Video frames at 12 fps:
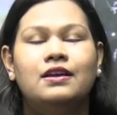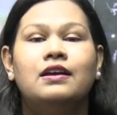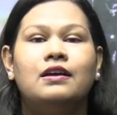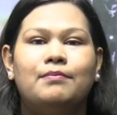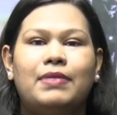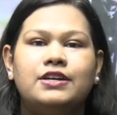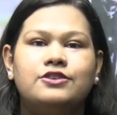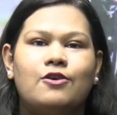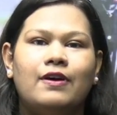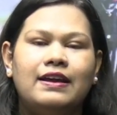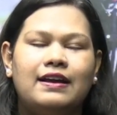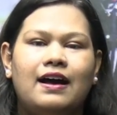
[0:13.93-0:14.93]
By
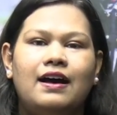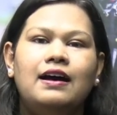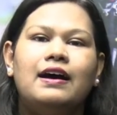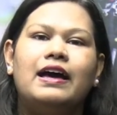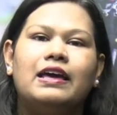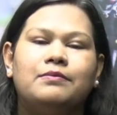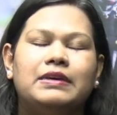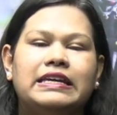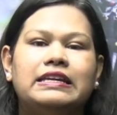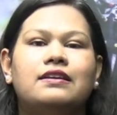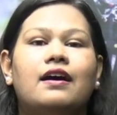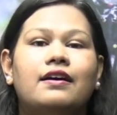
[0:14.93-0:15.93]
Troika, I mean
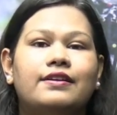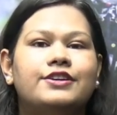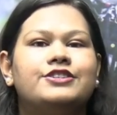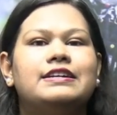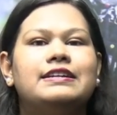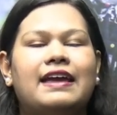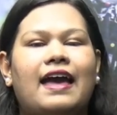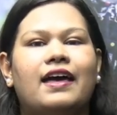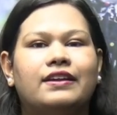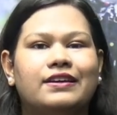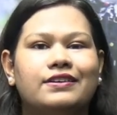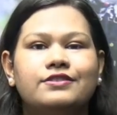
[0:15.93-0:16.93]
a Russian carriage